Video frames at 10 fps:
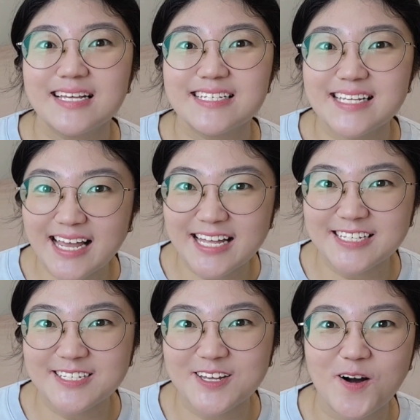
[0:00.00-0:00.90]

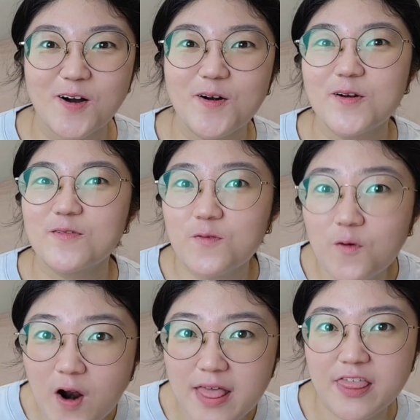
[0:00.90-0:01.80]
second tone, or
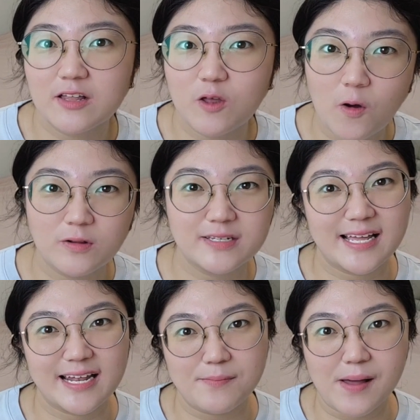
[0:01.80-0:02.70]
fourth tone
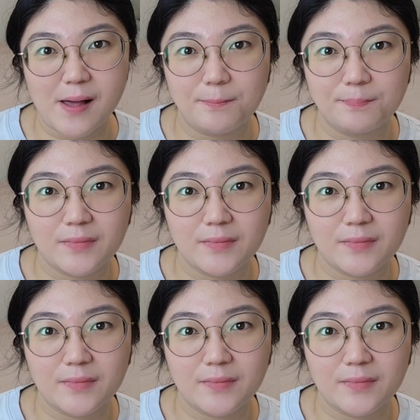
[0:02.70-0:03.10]
syllable.